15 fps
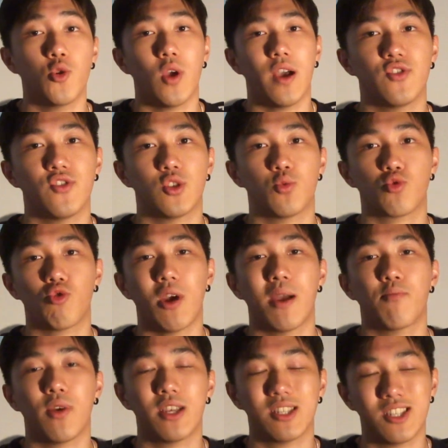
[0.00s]
you
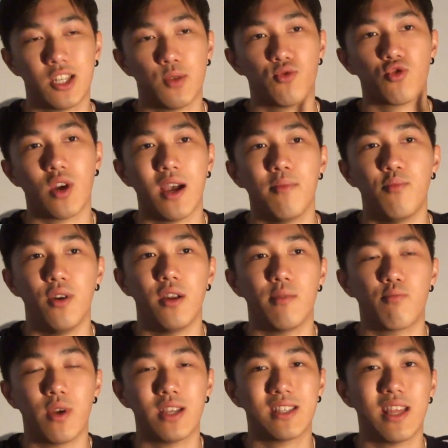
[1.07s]
subscribed, press the subscribe
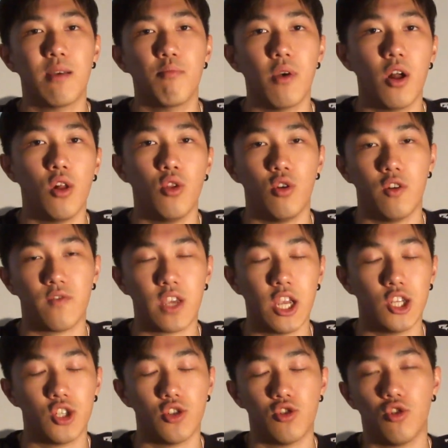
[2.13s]
button, press that bell
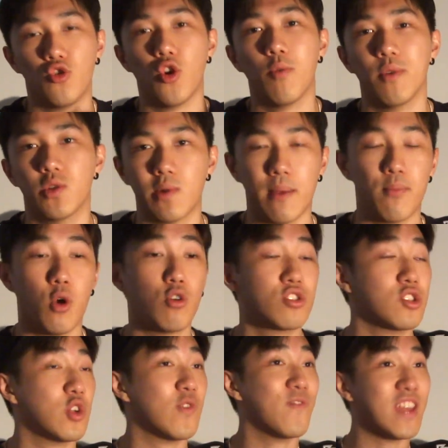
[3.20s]
notification so you don't miss my
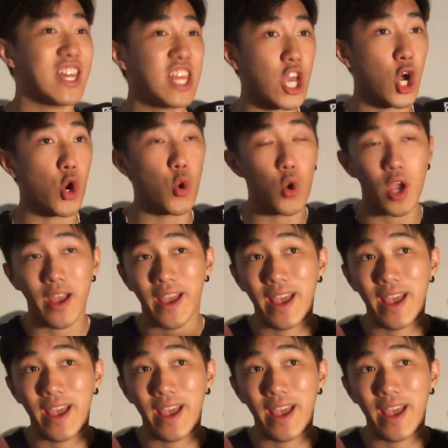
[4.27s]
post new video.